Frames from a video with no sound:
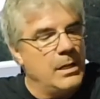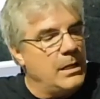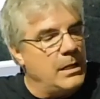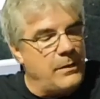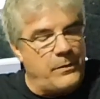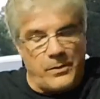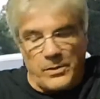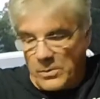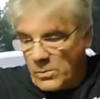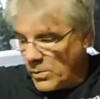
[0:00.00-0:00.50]

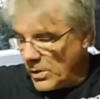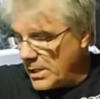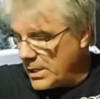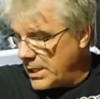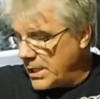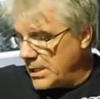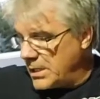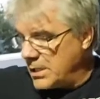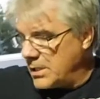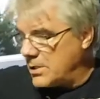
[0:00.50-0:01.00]
If you want to
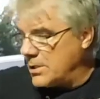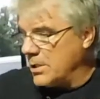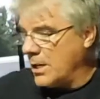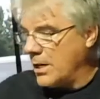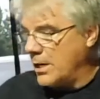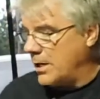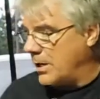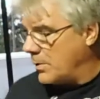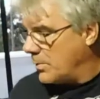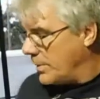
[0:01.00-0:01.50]
get this
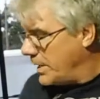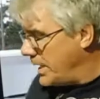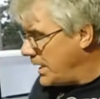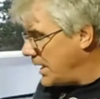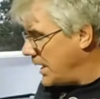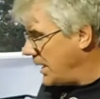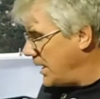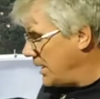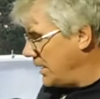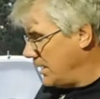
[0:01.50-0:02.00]
done in a
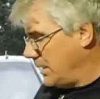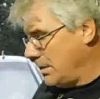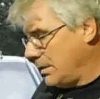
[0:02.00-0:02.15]
weekend,